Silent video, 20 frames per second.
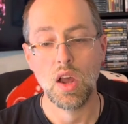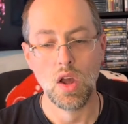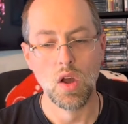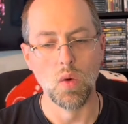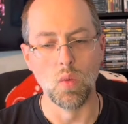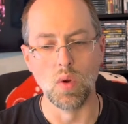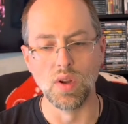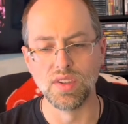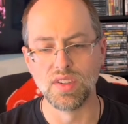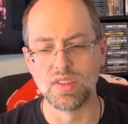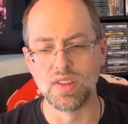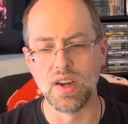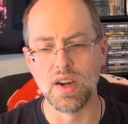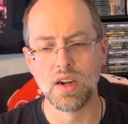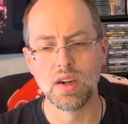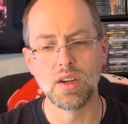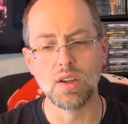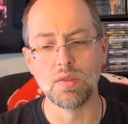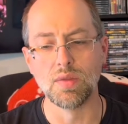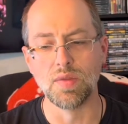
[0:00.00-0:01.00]
Once there,
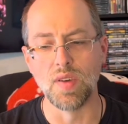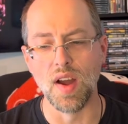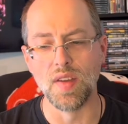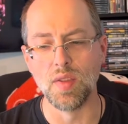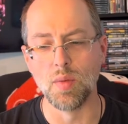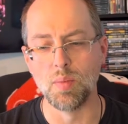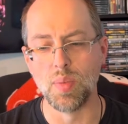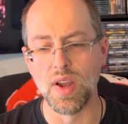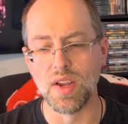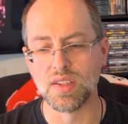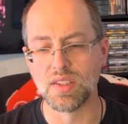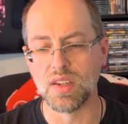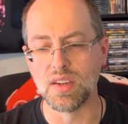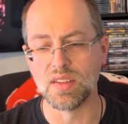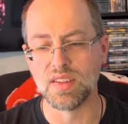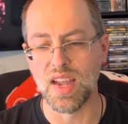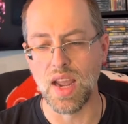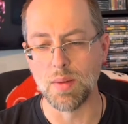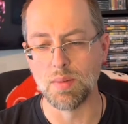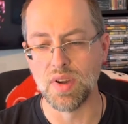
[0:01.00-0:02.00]
you find the base
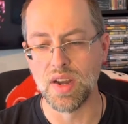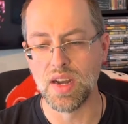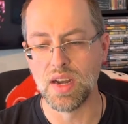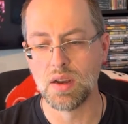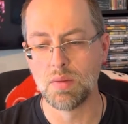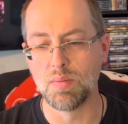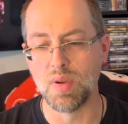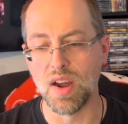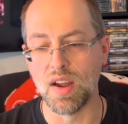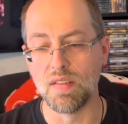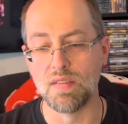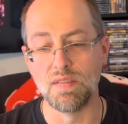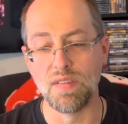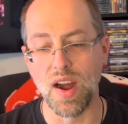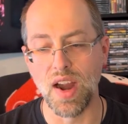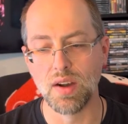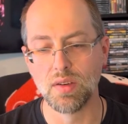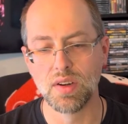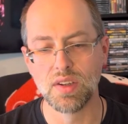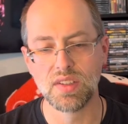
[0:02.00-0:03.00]
contaminated by a
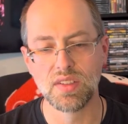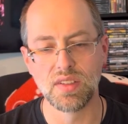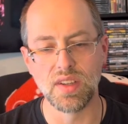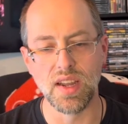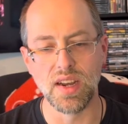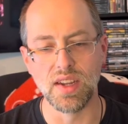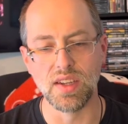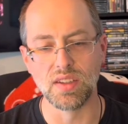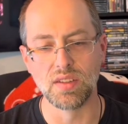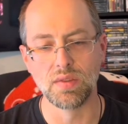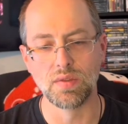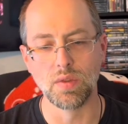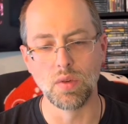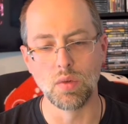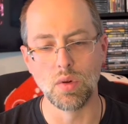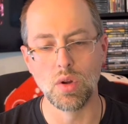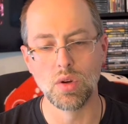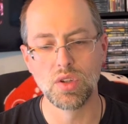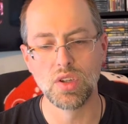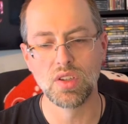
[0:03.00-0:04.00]
virus that has
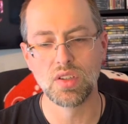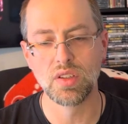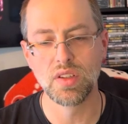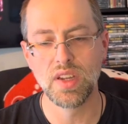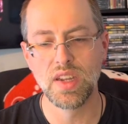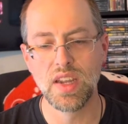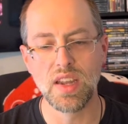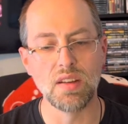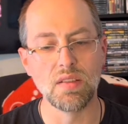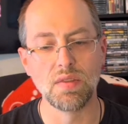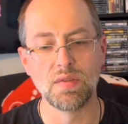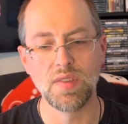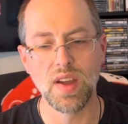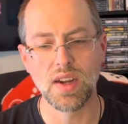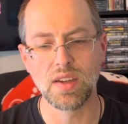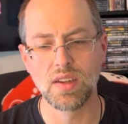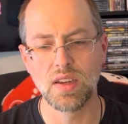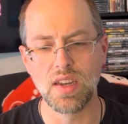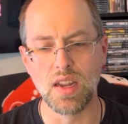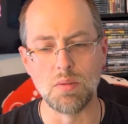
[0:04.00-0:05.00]
ferociously
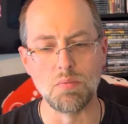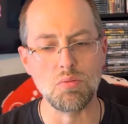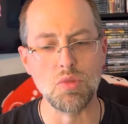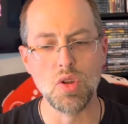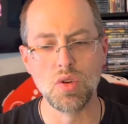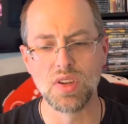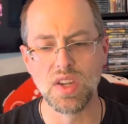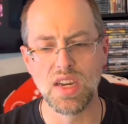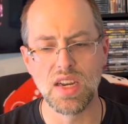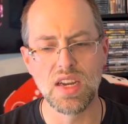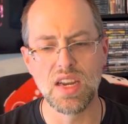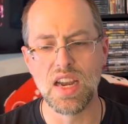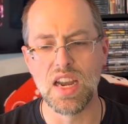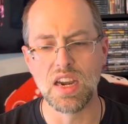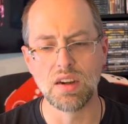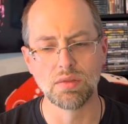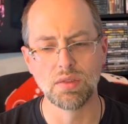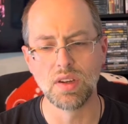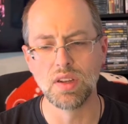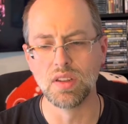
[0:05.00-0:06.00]
infected and mutated
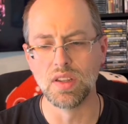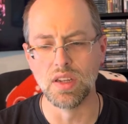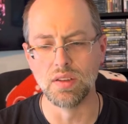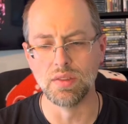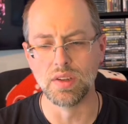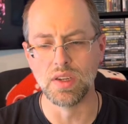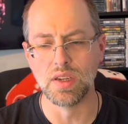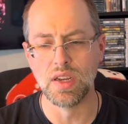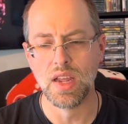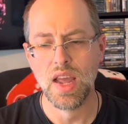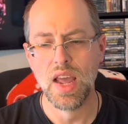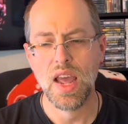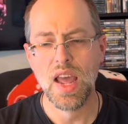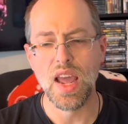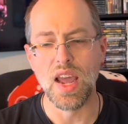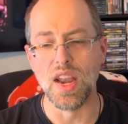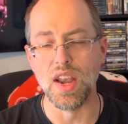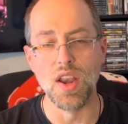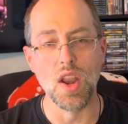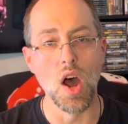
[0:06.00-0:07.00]
every living
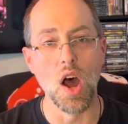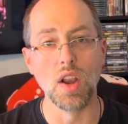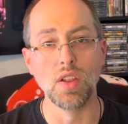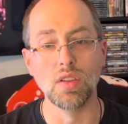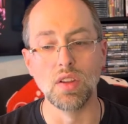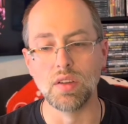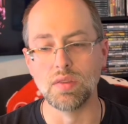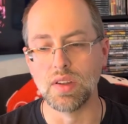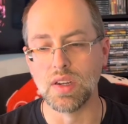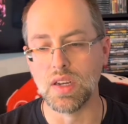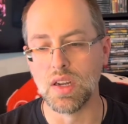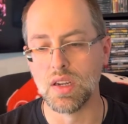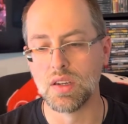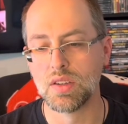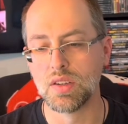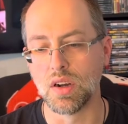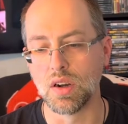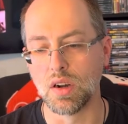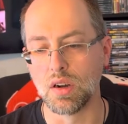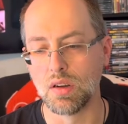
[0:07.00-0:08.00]
and non-living
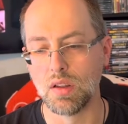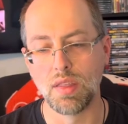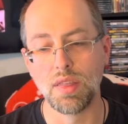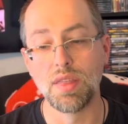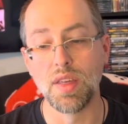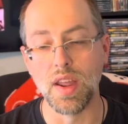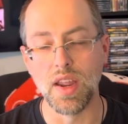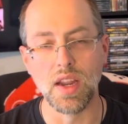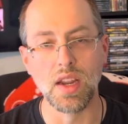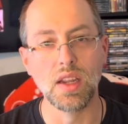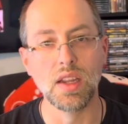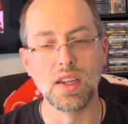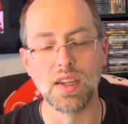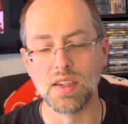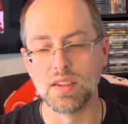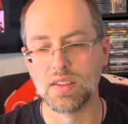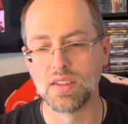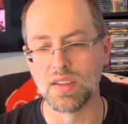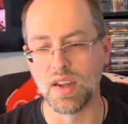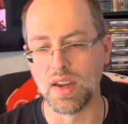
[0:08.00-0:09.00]
thing
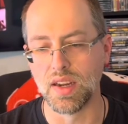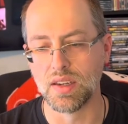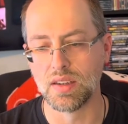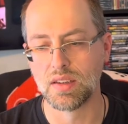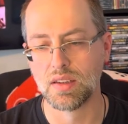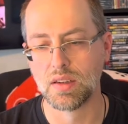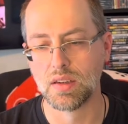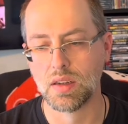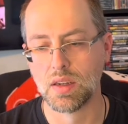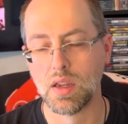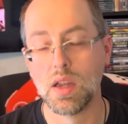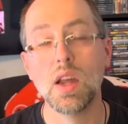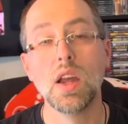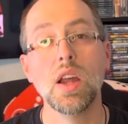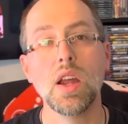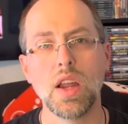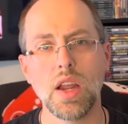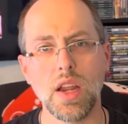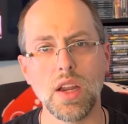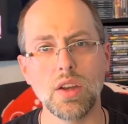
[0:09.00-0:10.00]
in sight.
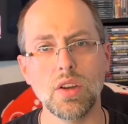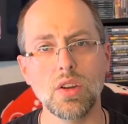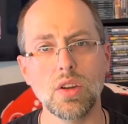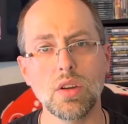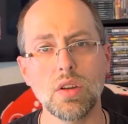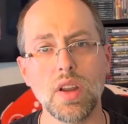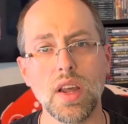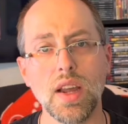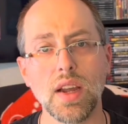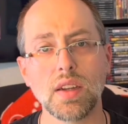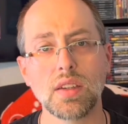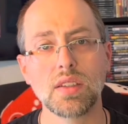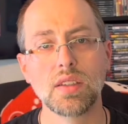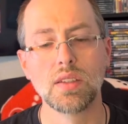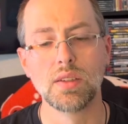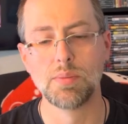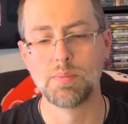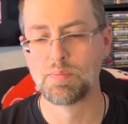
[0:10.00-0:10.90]
And you're next.